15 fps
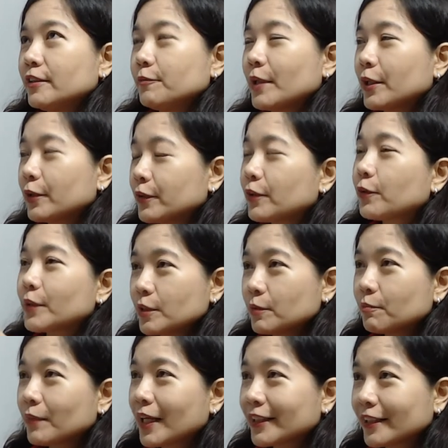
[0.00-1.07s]
meron daw isang
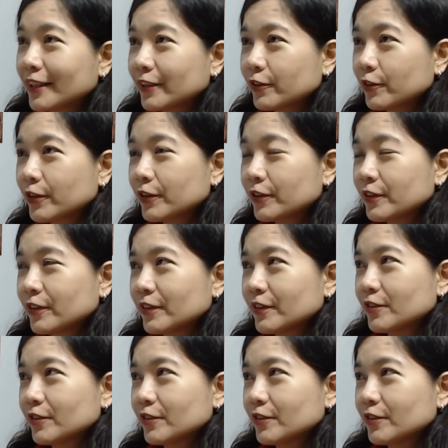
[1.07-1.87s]
bata doon.